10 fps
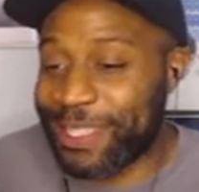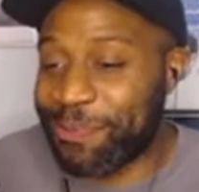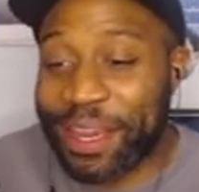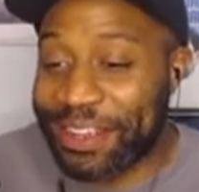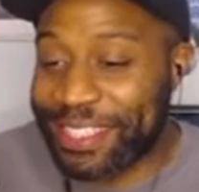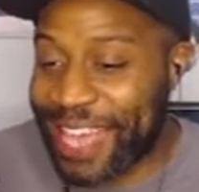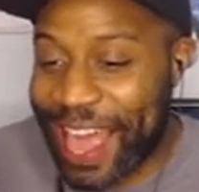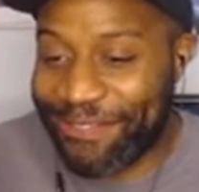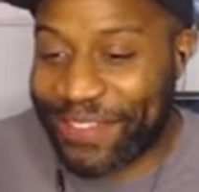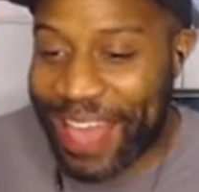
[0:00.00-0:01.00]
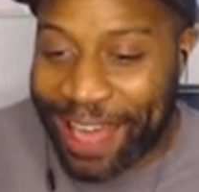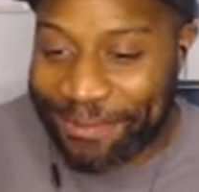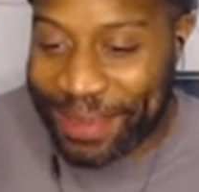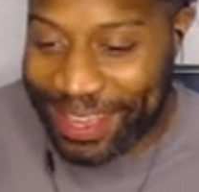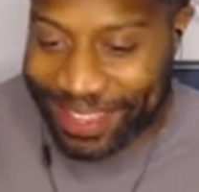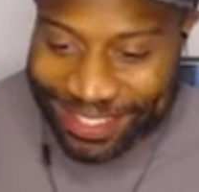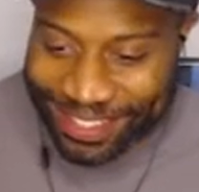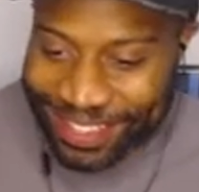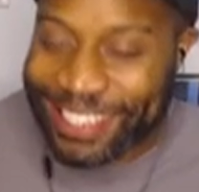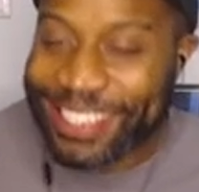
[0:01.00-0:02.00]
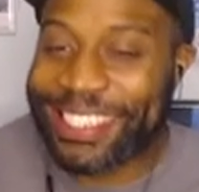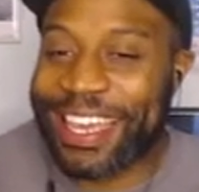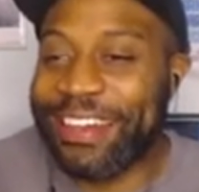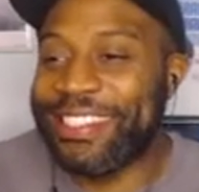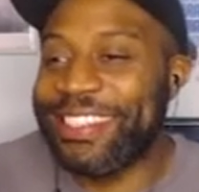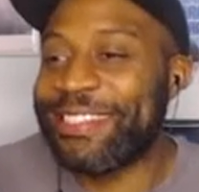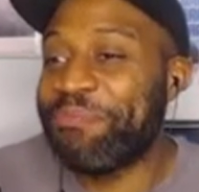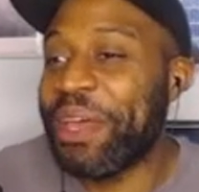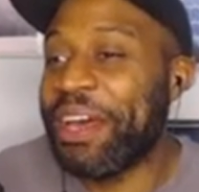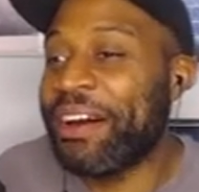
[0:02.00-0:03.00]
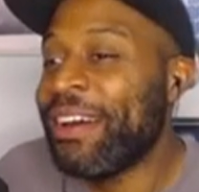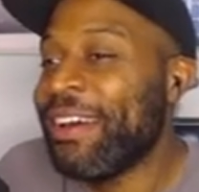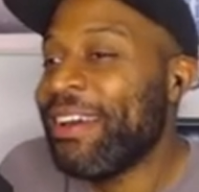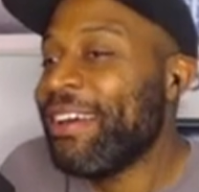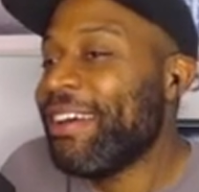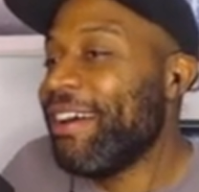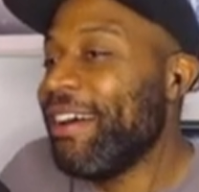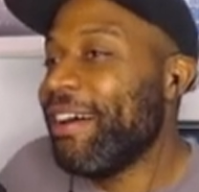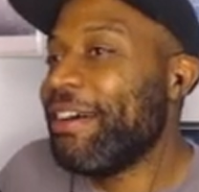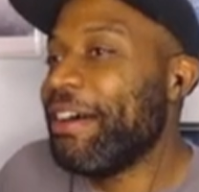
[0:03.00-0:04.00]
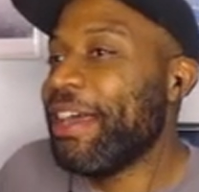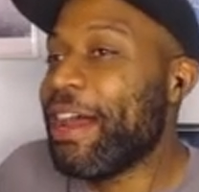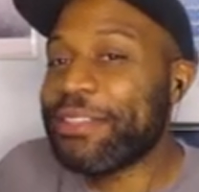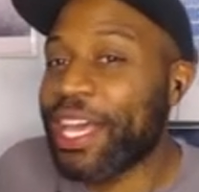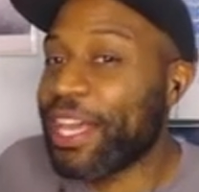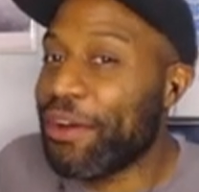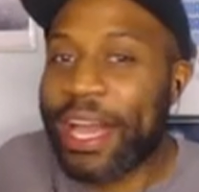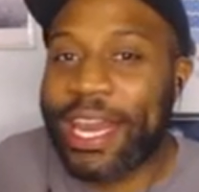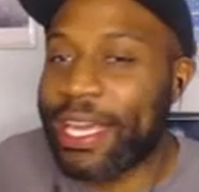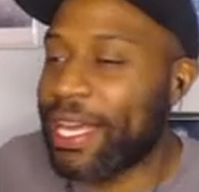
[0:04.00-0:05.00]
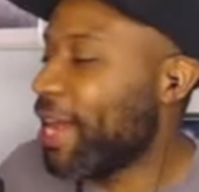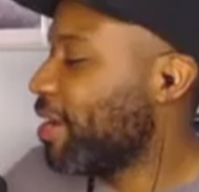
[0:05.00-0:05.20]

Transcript: spirits had got me. Shout out to Spell. Uh, and I was like, yo, I got to get out